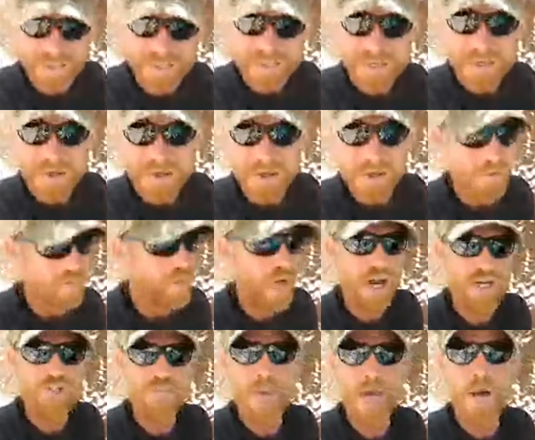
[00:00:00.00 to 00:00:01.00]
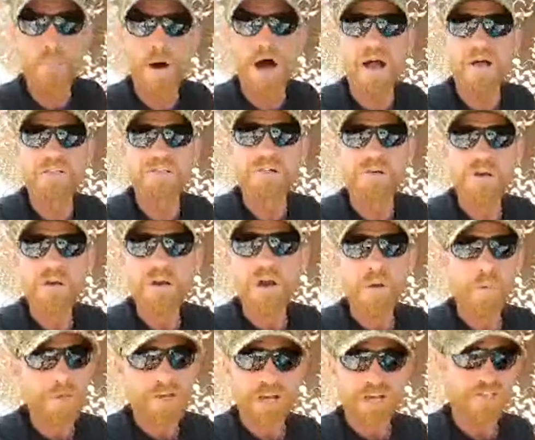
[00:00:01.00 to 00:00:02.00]
Flood his mailbox because
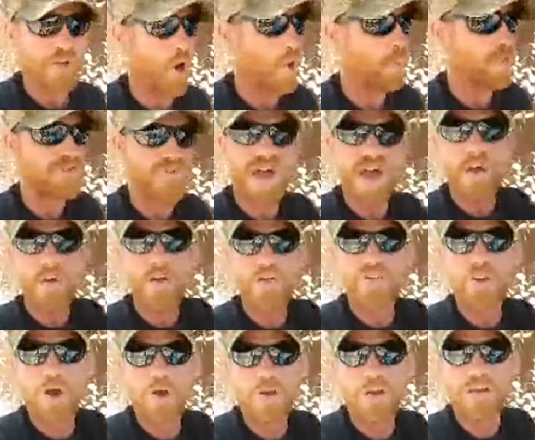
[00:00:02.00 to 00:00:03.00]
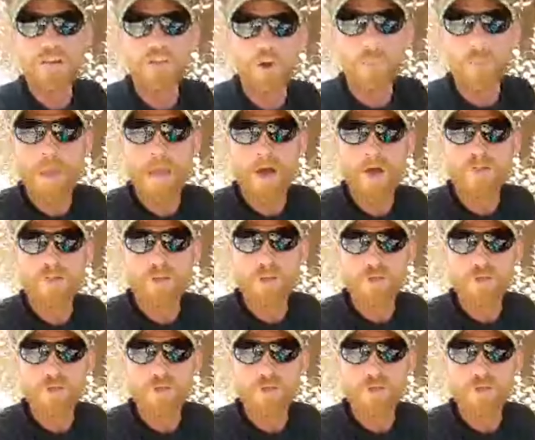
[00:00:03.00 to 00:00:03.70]
homeless veterans aren't getting their mail in Tucson,